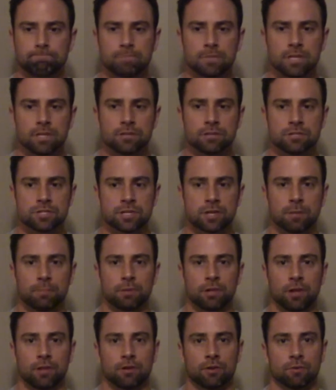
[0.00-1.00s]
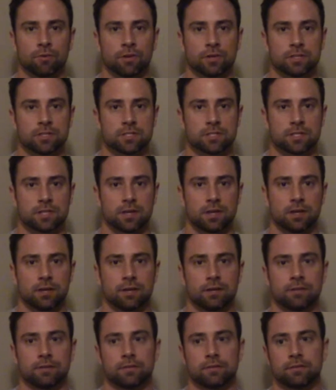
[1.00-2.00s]
There's a couple other ones
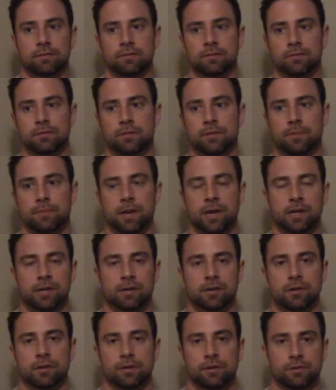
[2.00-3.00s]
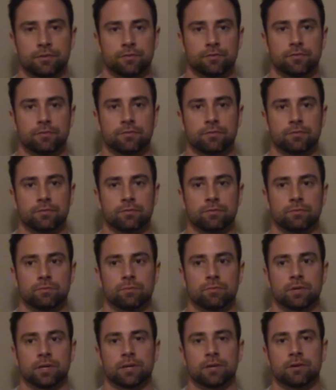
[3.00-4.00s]
that, depending on
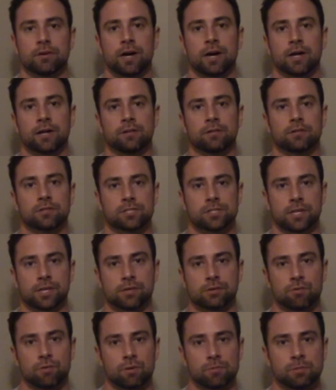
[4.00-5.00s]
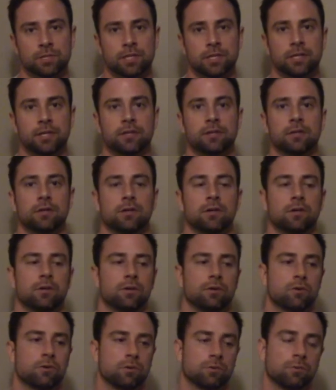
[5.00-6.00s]
what your diet looks like normally
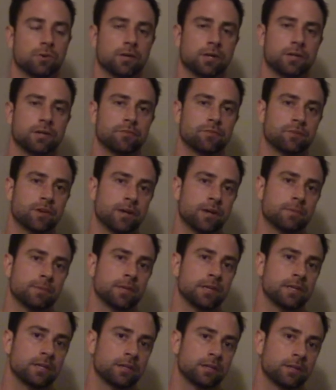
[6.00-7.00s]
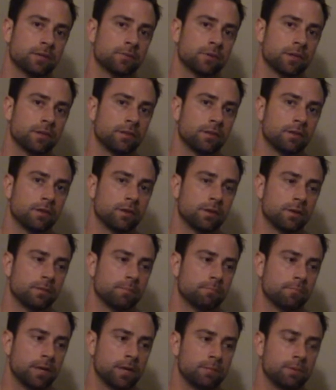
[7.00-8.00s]
or what you've kind of been dealing with,
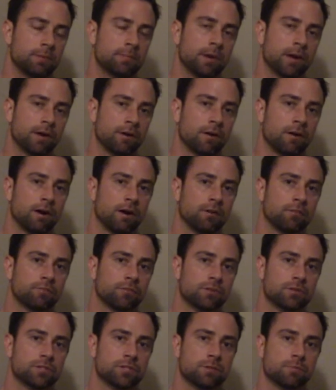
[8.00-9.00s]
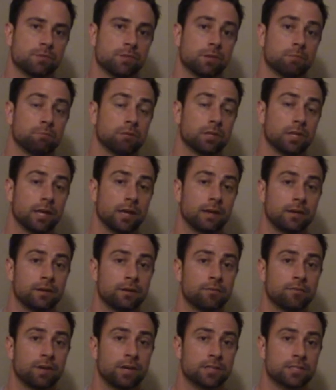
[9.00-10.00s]
might be better off. There's some of the blend
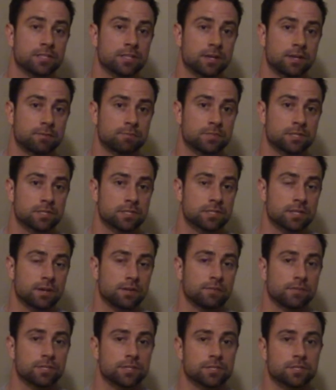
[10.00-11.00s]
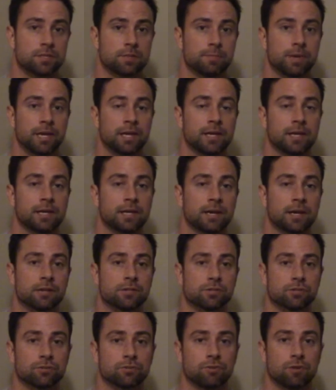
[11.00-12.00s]
of enzymes instead of just the betaine
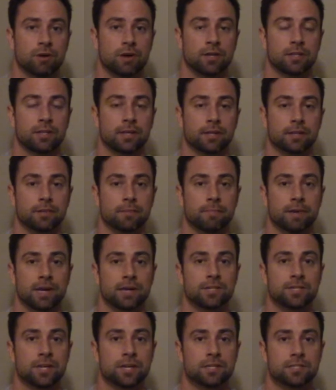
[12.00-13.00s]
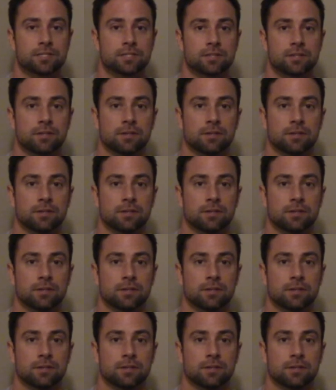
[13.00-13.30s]
hydrochloride like the Medigest.